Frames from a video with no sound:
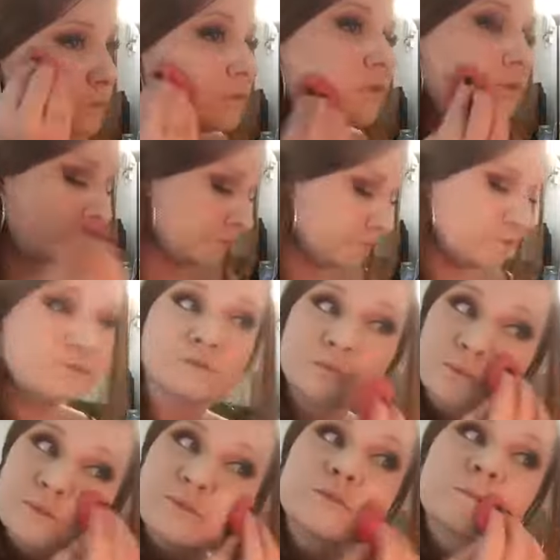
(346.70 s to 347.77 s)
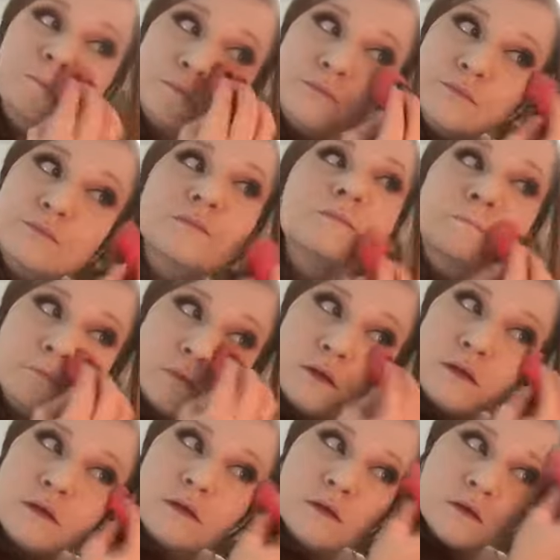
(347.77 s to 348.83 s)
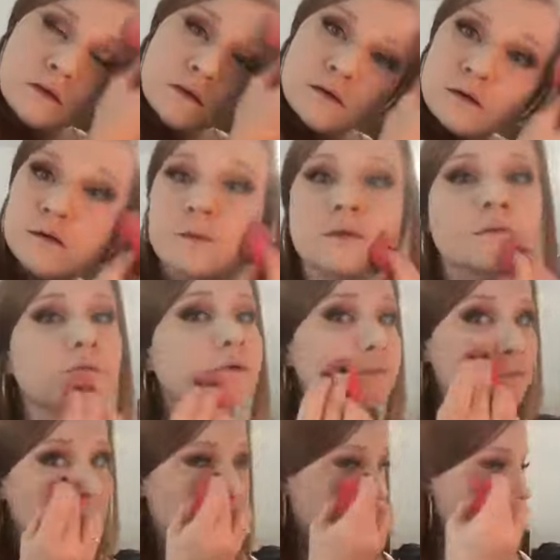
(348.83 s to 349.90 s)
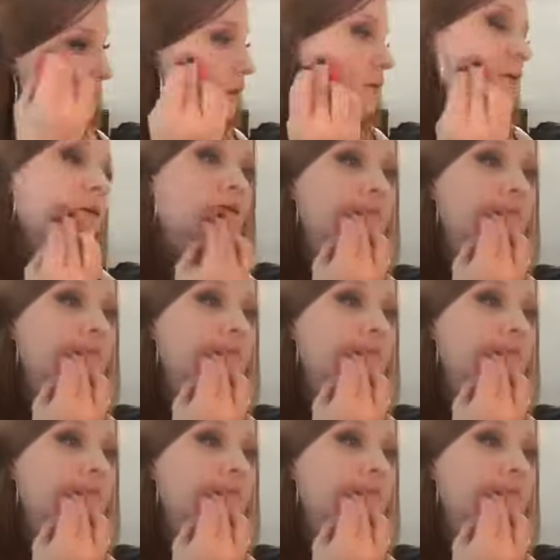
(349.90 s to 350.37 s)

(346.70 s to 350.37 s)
I put the concealer. And then I'm going to take a brush